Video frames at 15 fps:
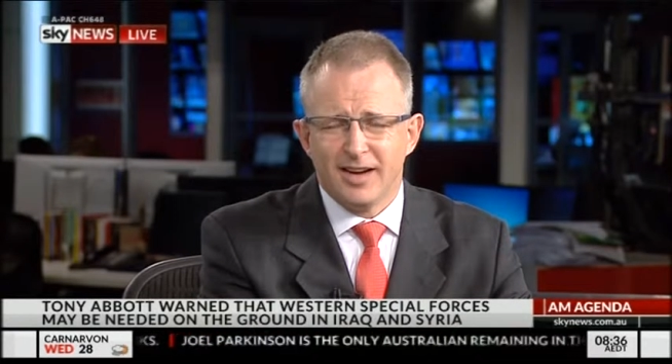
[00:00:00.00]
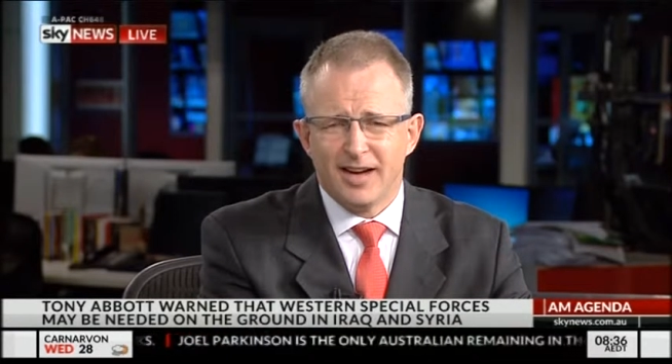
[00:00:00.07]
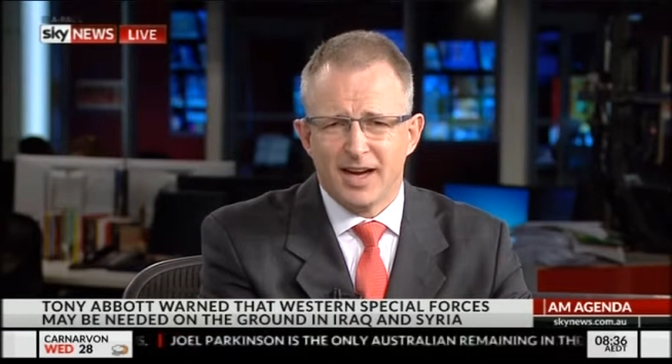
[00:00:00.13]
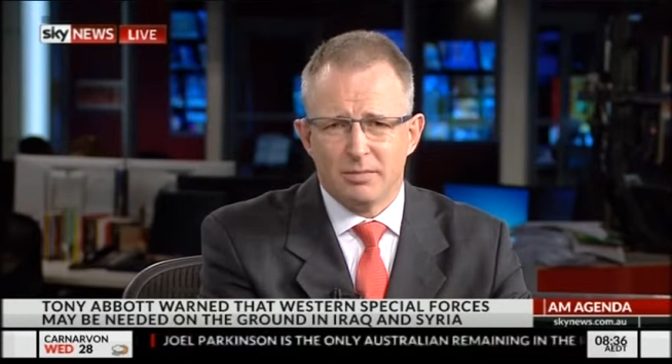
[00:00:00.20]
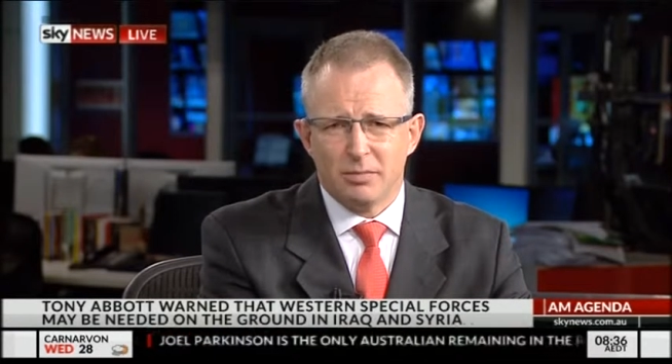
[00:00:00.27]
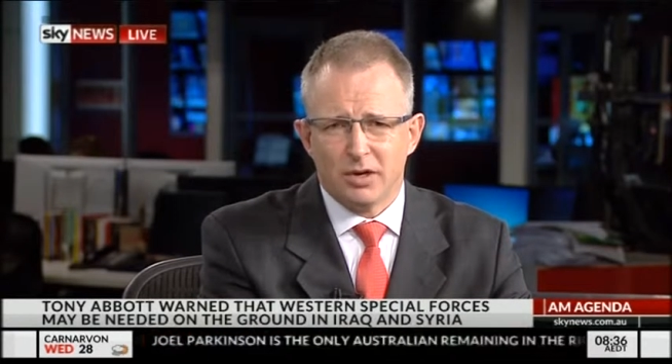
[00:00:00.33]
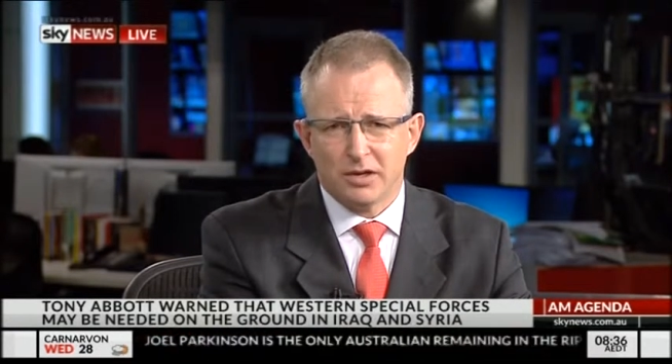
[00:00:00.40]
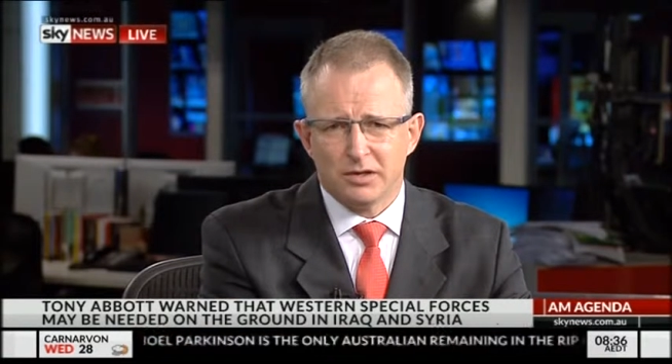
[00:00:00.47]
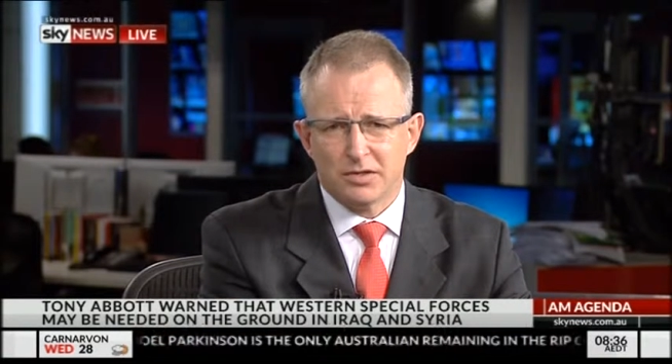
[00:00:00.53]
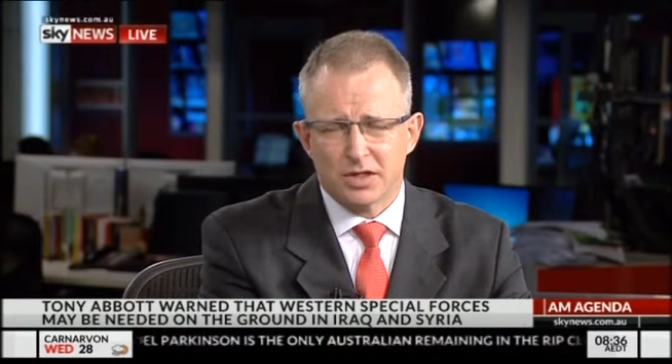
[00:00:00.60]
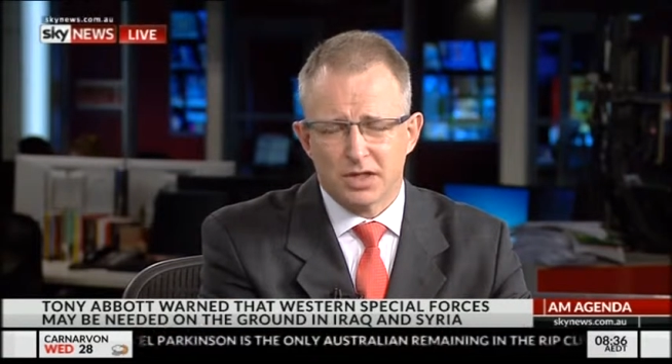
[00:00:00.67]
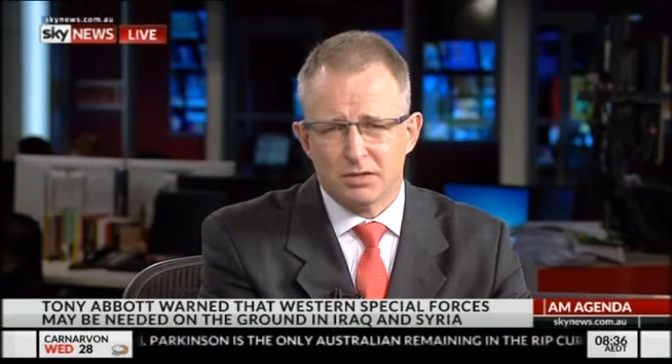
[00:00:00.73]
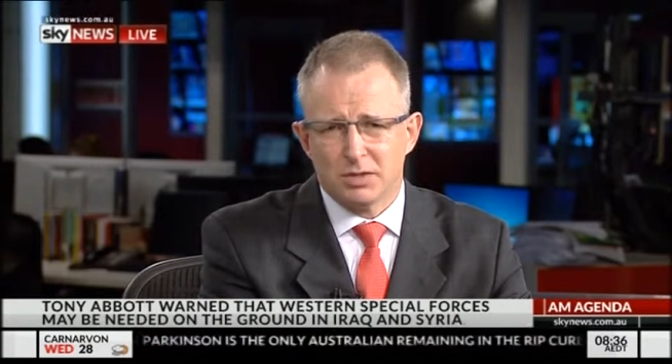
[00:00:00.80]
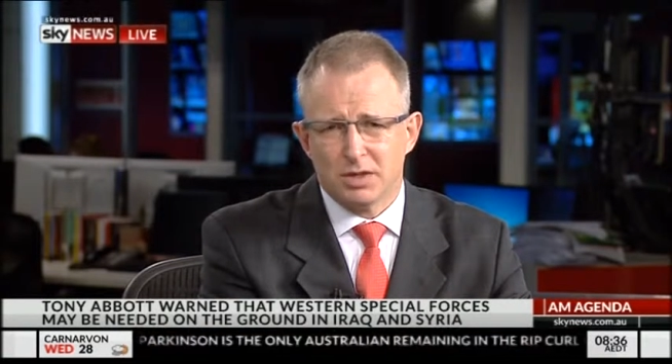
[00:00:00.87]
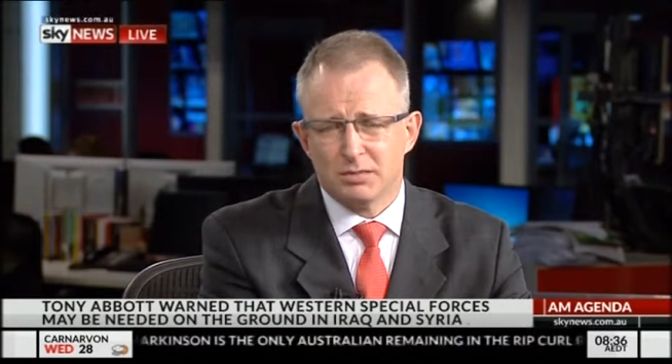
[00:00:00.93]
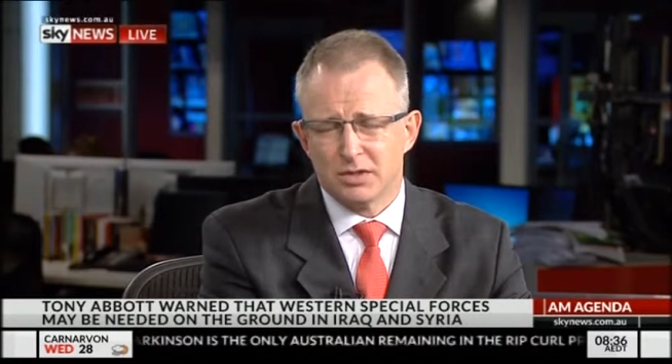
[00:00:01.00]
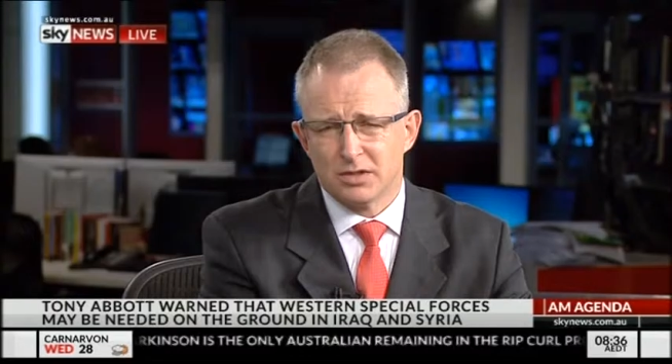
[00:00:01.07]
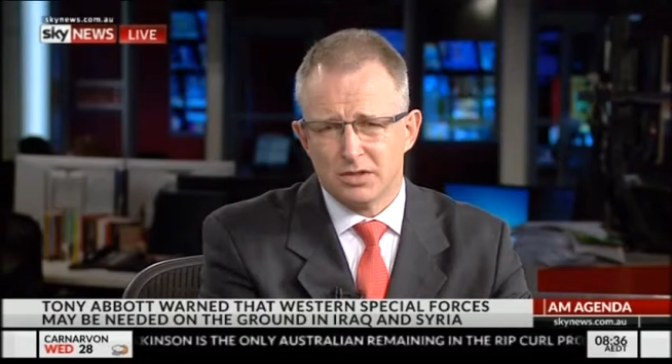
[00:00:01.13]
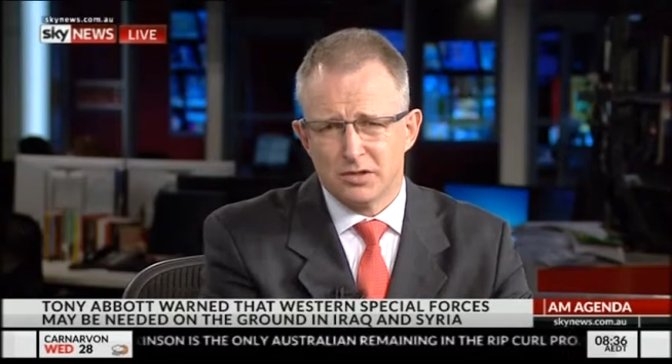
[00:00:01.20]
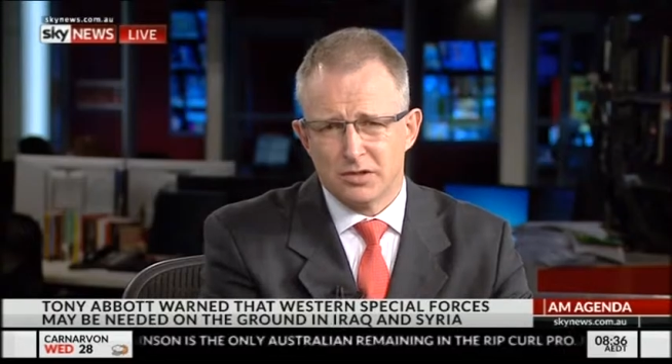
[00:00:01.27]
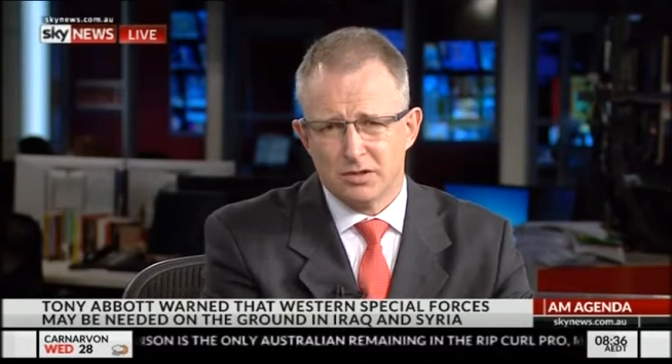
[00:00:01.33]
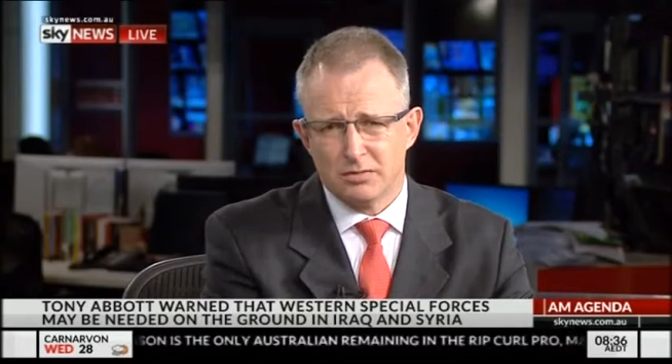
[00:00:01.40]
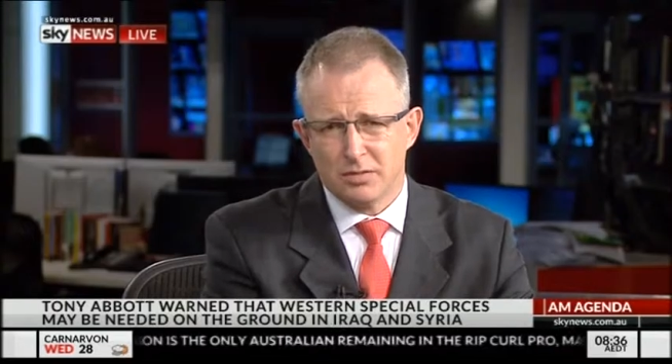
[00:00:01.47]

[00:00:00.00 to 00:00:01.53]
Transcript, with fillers: our policy commitment to turn